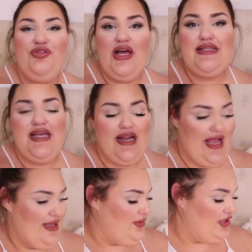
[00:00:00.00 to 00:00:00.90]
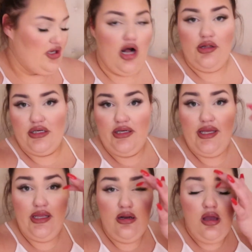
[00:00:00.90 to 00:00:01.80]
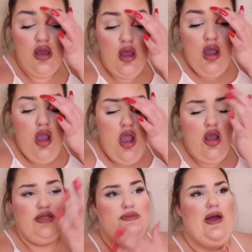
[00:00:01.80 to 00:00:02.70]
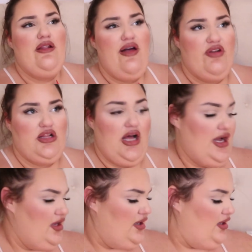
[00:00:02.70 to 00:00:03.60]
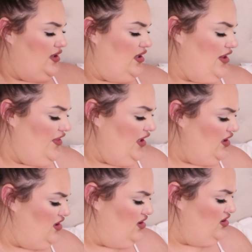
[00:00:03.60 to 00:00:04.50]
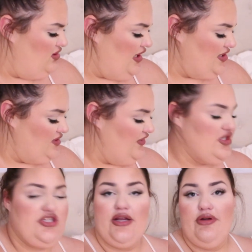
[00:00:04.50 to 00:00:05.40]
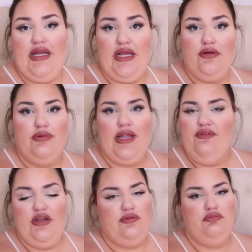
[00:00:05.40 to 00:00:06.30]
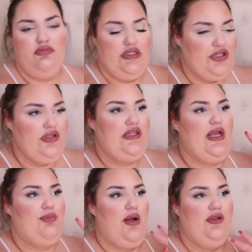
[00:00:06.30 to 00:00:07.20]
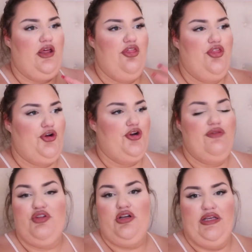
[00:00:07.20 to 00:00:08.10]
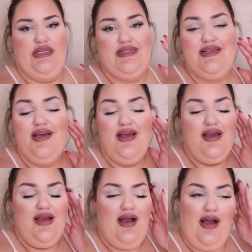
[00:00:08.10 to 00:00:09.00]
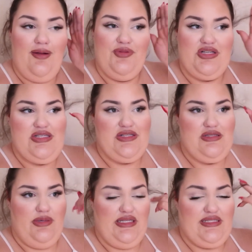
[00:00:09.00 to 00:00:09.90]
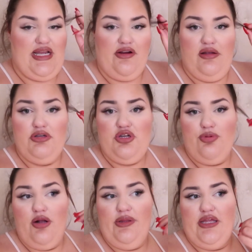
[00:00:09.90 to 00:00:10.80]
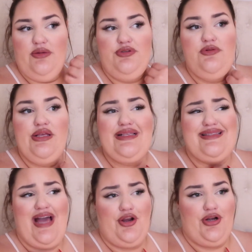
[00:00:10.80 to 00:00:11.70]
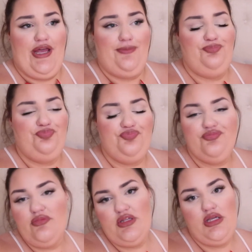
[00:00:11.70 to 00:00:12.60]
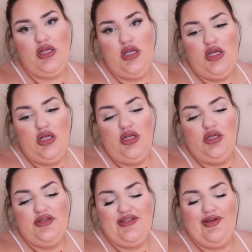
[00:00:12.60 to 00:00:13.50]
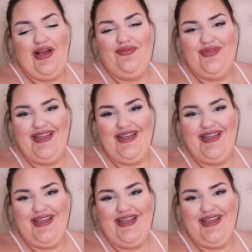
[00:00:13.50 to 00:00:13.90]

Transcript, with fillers: with that said, I am gonna call it a night. It's about 11 o'clock, I think. I just finished decorating, not even, literally like probably a third of the cookies. Um, there's still so many to decorate, which I'll probably end up doing Saturday. So yeah,